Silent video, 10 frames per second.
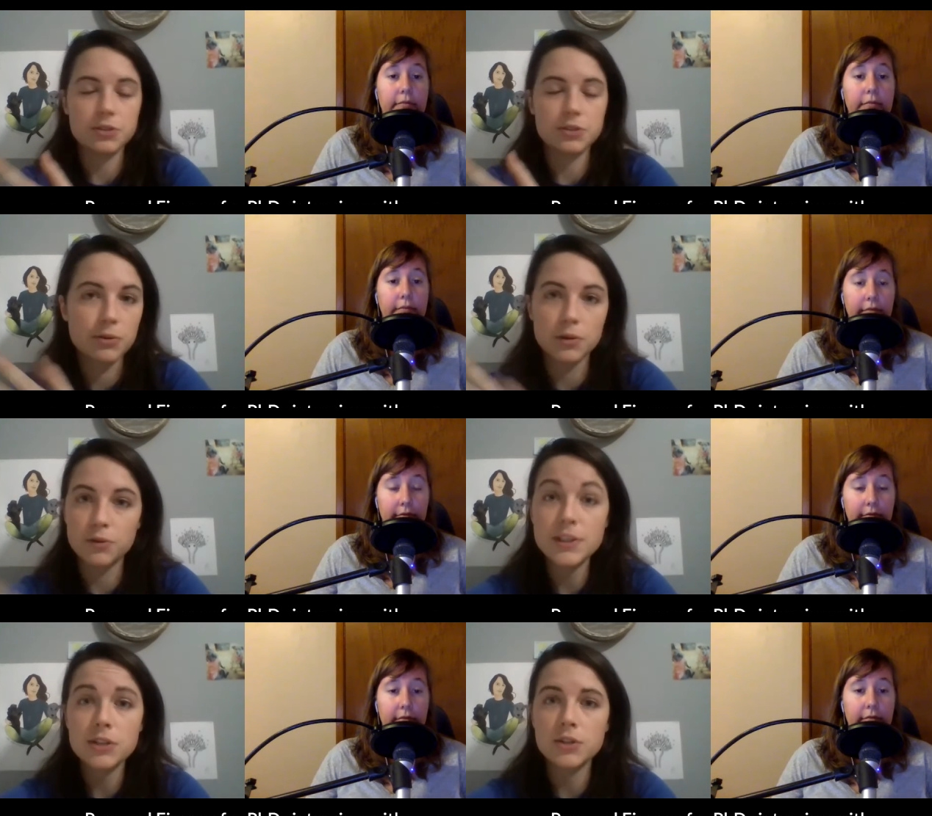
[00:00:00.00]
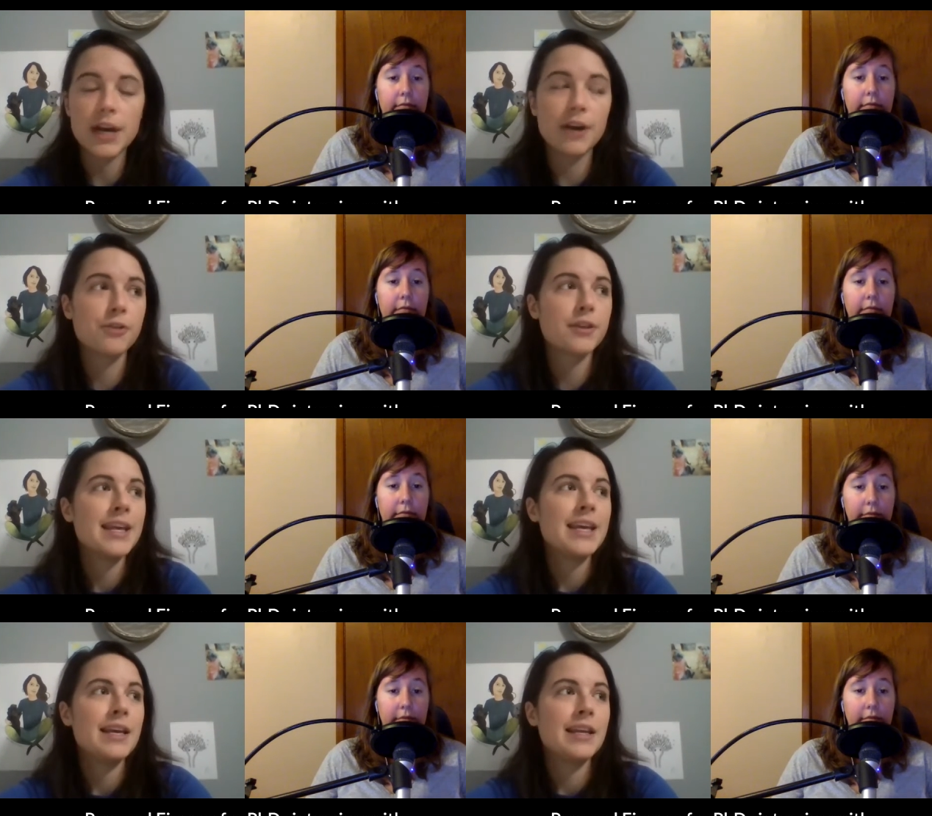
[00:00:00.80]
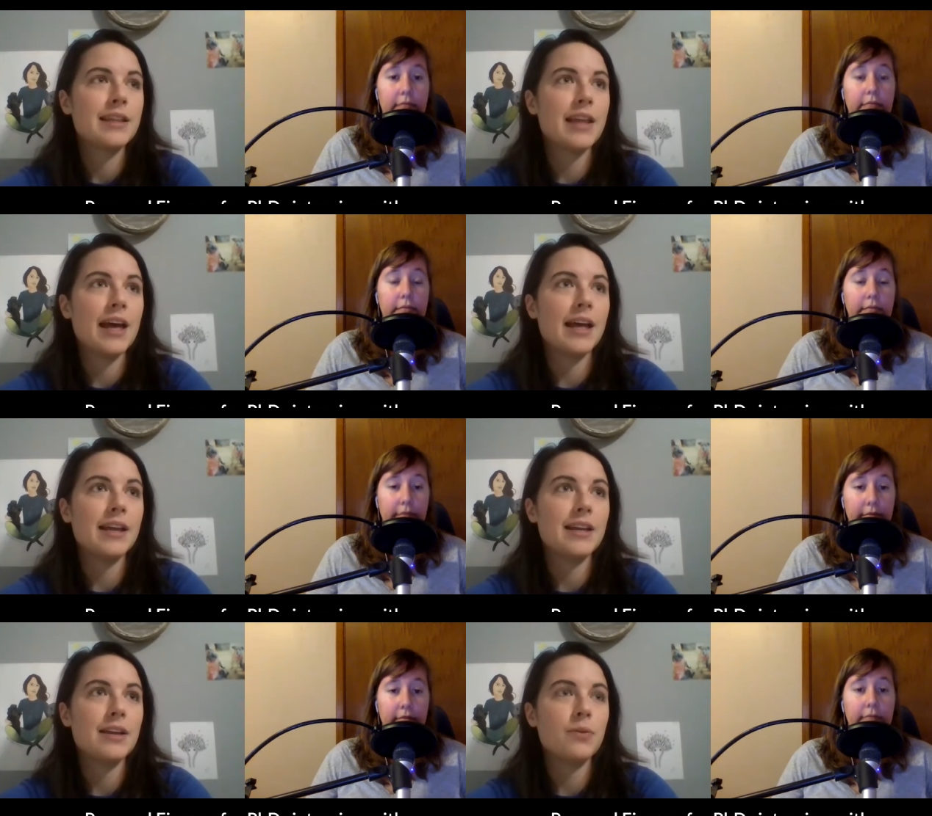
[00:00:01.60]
Speaker 1: general physical health that